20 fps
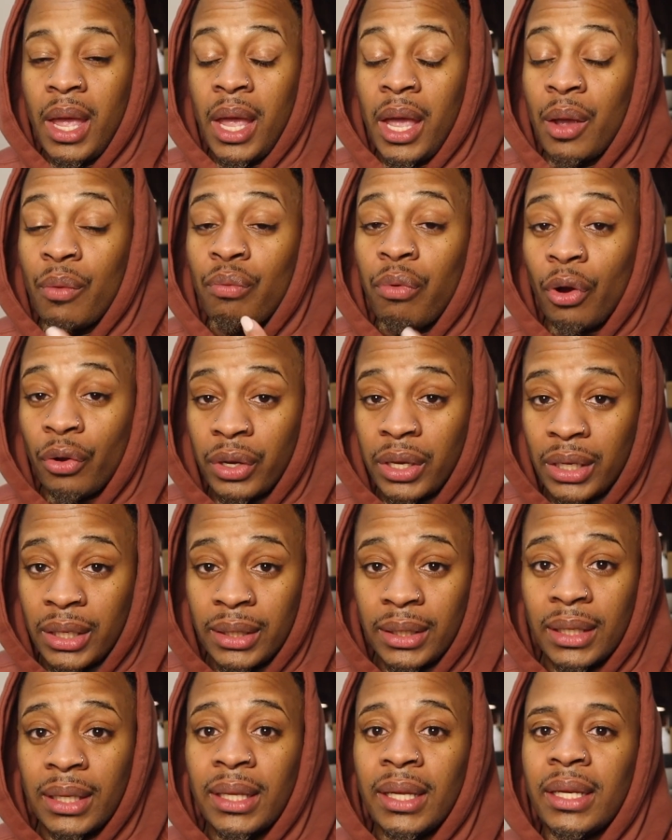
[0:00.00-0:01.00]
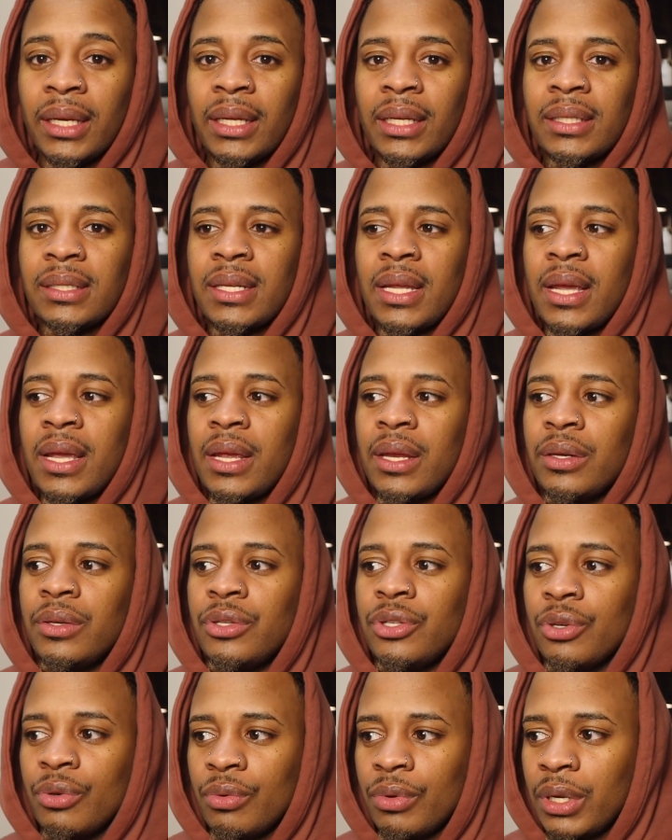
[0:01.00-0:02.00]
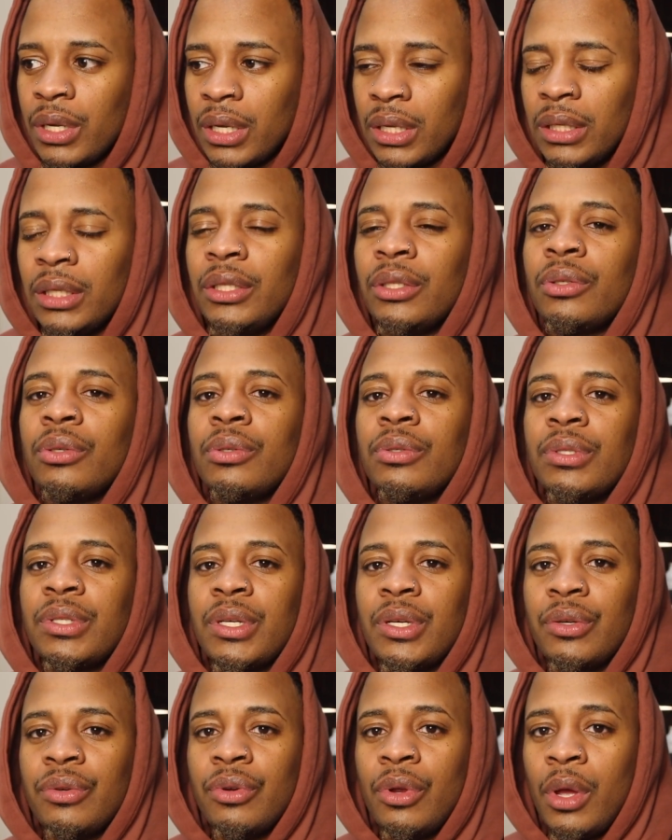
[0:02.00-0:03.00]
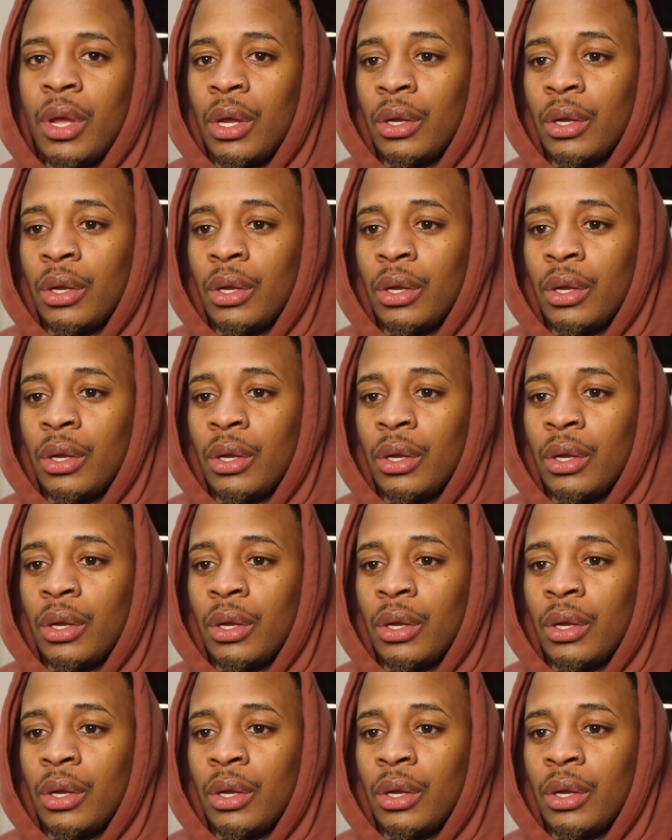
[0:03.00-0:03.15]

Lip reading: and working in the clinics and doing clinicals and